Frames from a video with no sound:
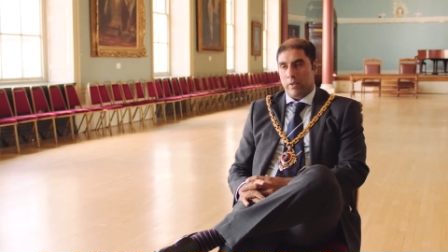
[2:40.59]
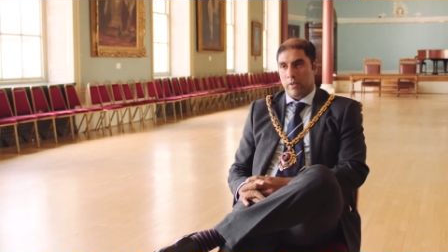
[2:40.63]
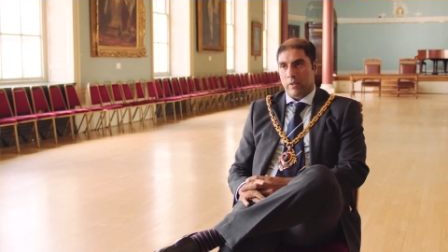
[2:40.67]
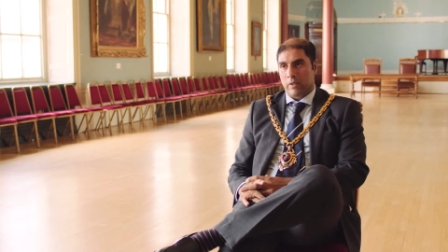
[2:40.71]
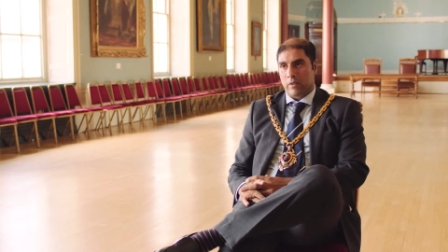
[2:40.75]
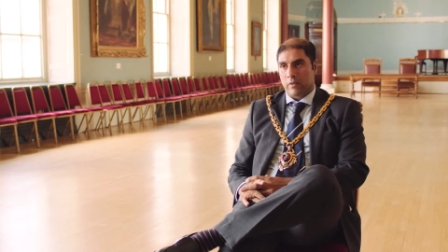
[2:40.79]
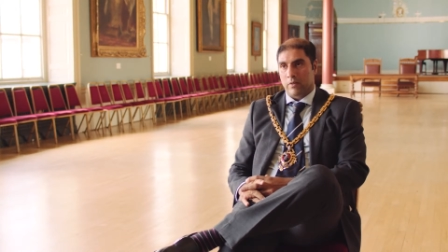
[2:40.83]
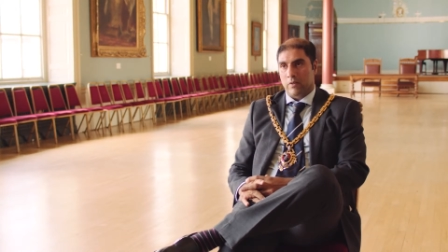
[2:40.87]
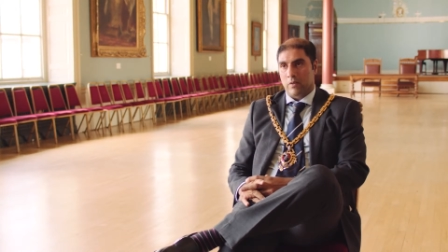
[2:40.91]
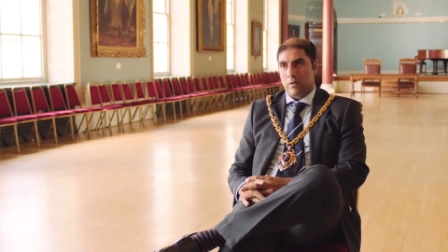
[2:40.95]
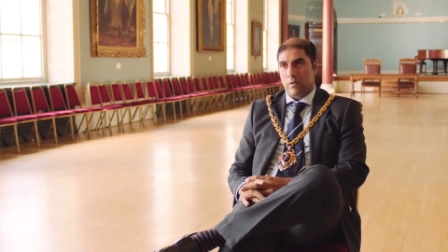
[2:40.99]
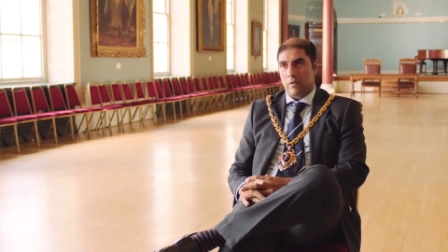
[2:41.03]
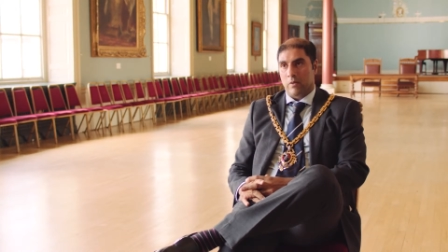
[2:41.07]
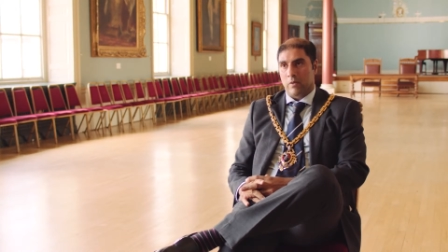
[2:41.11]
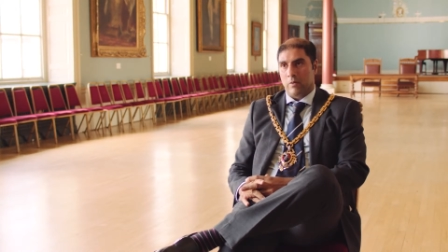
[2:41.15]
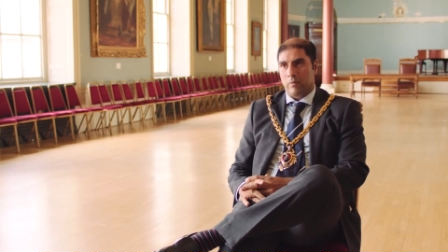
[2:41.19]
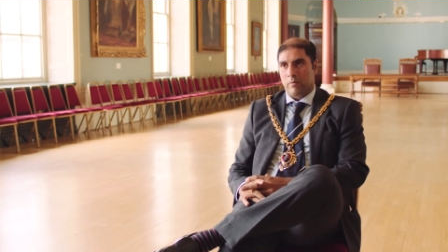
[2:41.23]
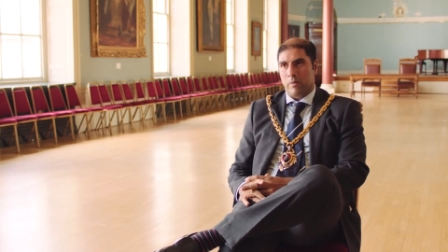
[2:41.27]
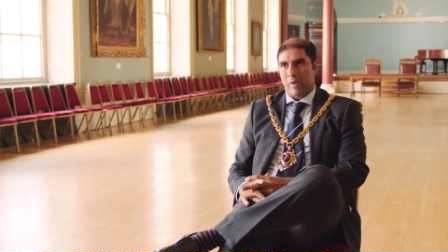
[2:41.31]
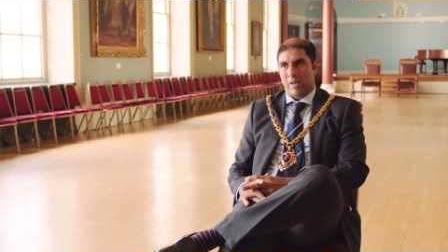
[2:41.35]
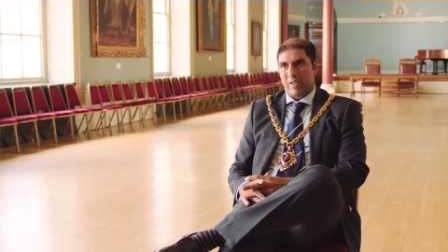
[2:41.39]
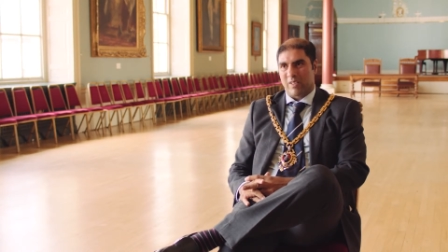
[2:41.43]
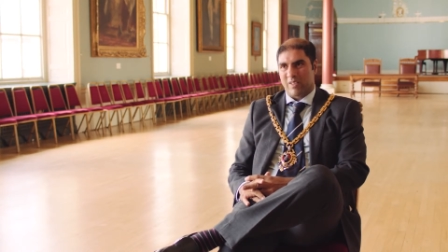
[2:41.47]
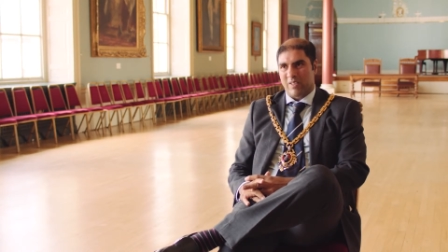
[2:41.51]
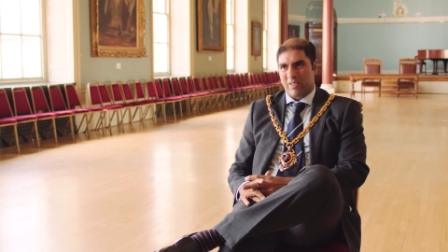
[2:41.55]
King's, you
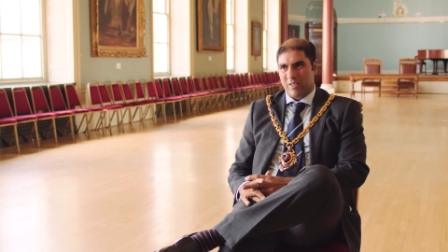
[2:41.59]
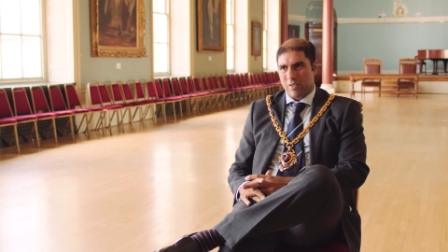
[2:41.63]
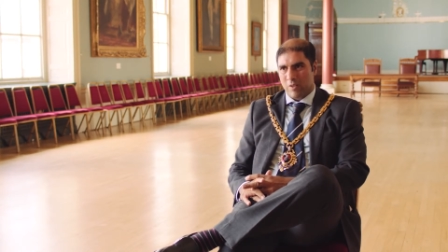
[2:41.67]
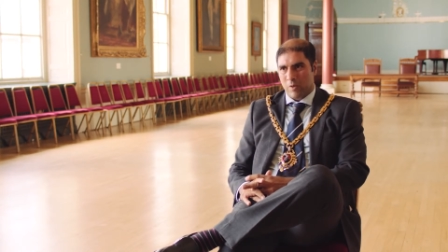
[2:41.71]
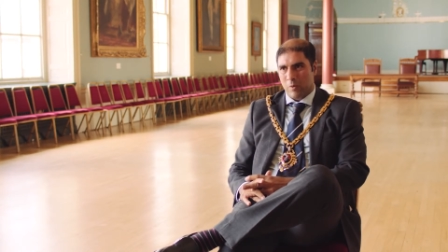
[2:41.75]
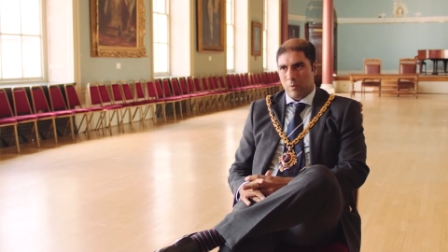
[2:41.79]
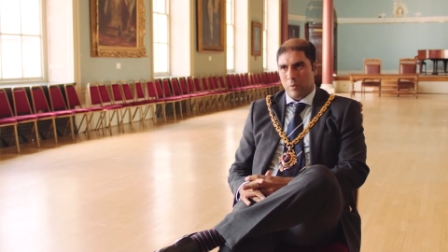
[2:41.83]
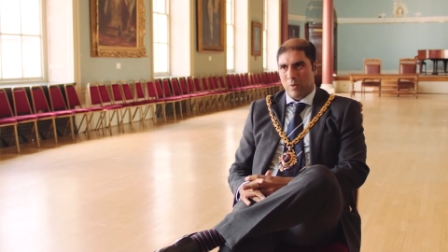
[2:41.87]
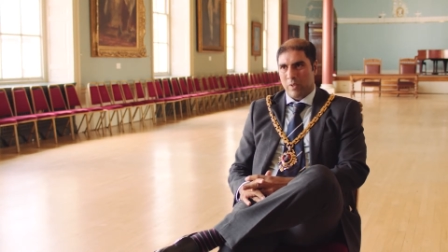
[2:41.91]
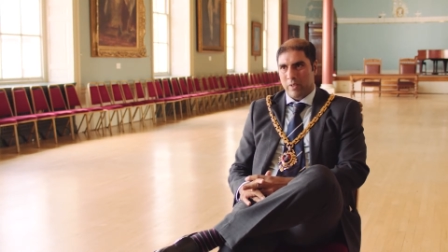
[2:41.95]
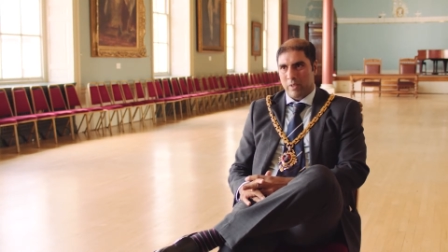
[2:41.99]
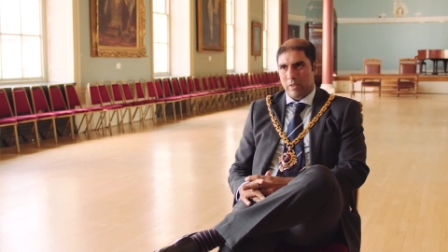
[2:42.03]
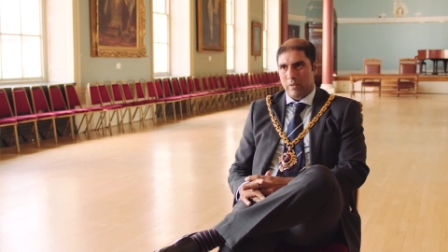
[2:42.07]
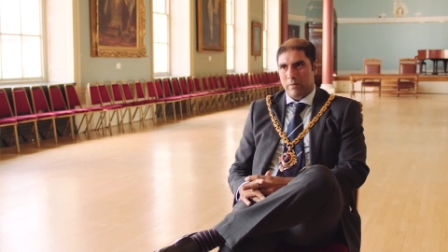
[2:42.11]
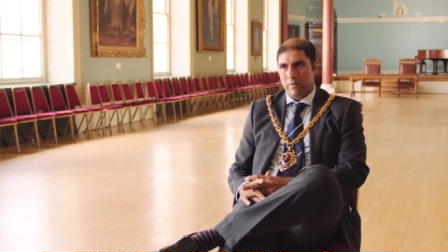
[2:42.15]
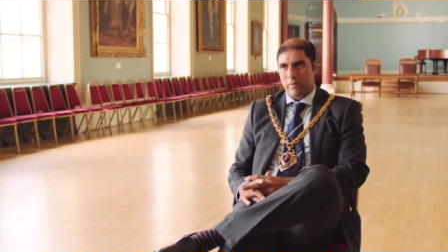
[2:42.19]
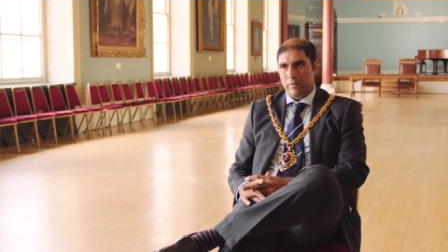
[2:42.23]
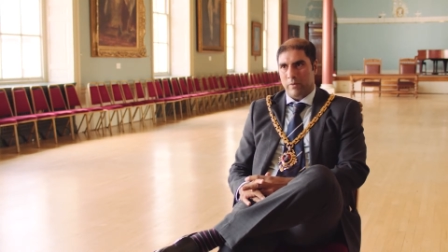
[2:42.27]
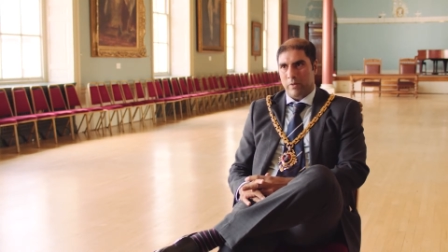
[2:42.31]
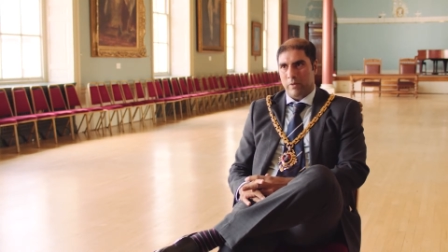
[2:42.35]
actually don't leave,